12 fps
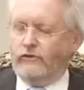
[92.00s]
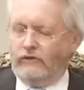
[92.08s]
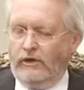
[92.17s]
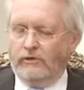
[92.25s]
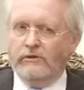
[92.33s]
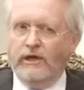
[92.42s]

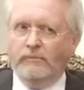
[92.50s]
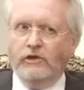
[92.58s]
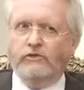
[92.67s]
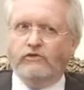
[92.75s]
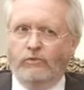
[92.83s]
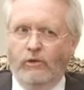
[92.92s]
total
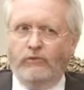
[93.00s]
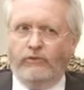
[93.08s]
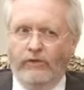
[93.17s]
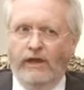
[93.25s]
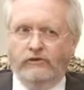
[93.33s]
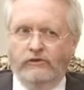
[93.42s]
number,
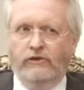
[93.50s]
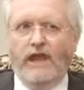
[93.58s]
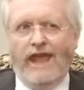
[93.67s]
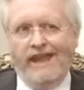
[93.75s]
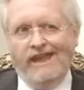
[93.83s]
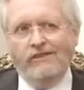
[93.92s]
12,000
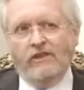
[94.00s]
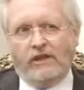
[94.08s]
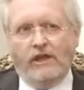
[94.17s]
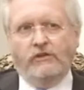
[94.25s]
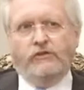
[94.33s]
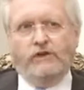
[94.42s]
in the
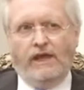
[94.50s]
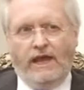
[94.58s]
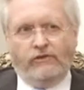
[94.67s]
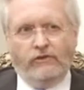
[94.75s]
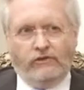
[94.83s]
country at the